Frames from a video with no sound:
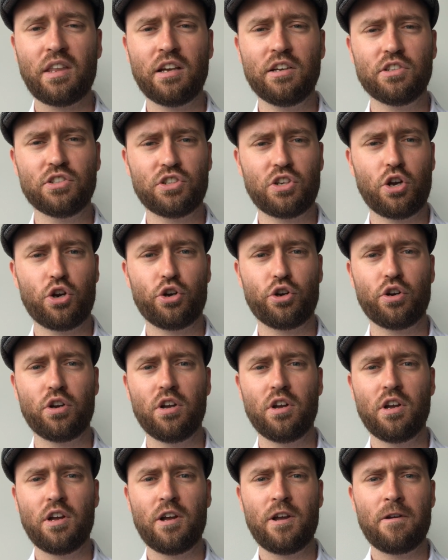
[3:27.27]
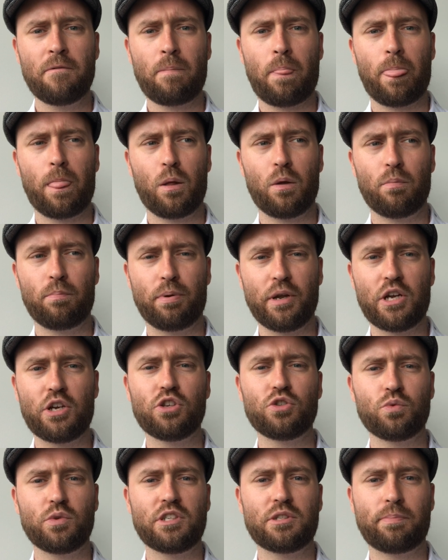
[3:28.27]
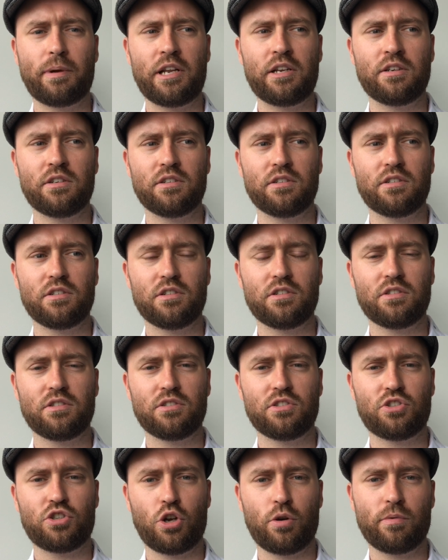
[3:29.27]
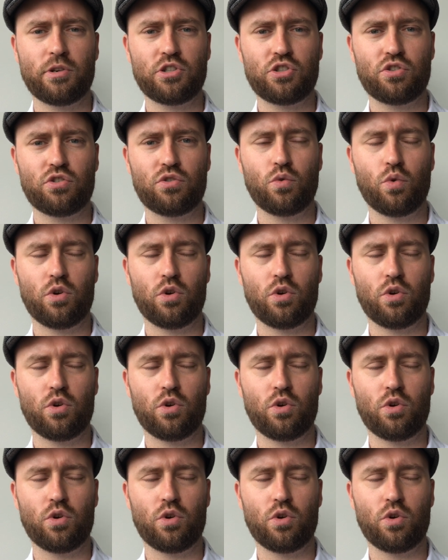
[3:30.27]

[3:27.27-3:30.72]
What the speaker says: So because we spend so much,